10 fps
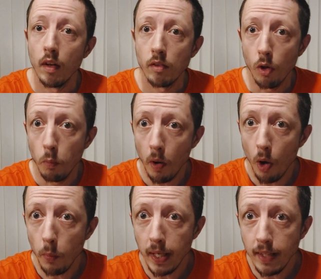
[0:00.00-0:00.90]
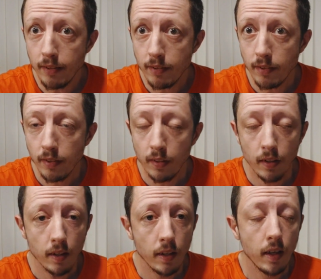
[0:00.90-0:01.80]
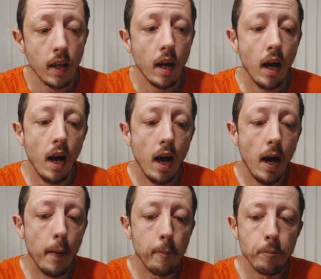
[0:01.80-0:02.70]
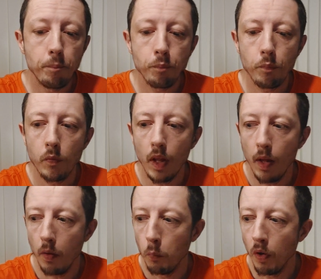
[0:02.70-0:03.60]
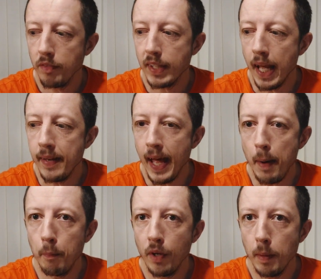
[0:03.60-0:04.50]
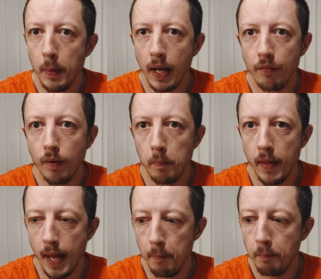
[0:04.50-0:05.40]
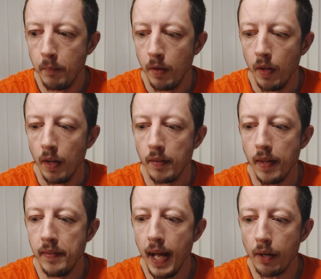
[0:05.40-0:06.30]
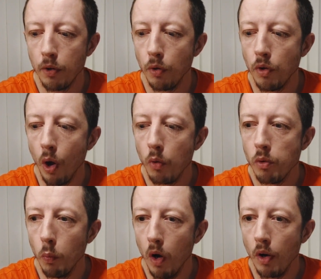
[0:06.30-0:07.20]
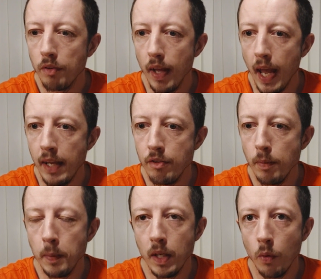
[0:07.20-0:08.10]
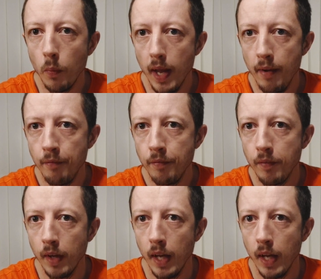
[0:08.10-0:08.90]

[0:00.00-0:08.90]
2 more weeks. Want to get that money back from them, then that could go towards a GPU if